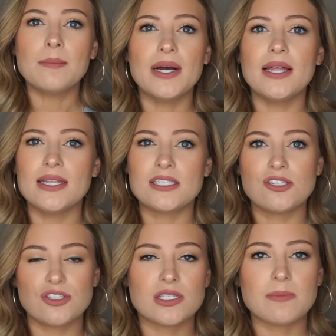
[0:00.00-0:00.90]
But this
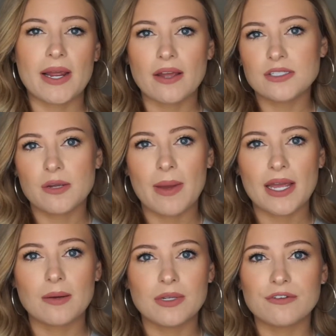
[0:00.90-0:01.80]
is just my go-to
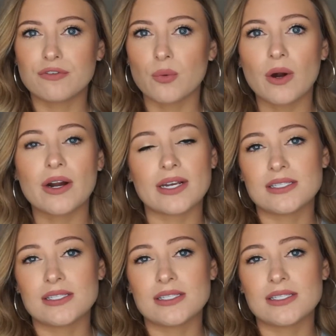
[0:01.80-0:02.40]
makeup look for work.